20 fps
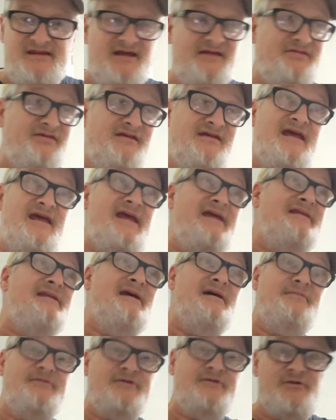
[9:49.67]
Nothing ain't
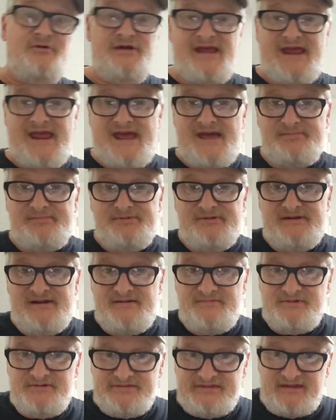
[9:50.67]
never going to happen.
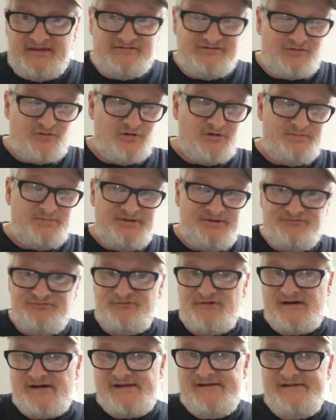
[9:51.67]
Everything's going to be
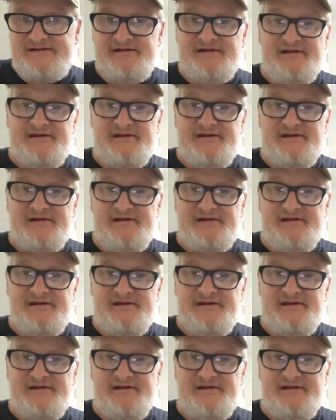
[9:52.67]
fine.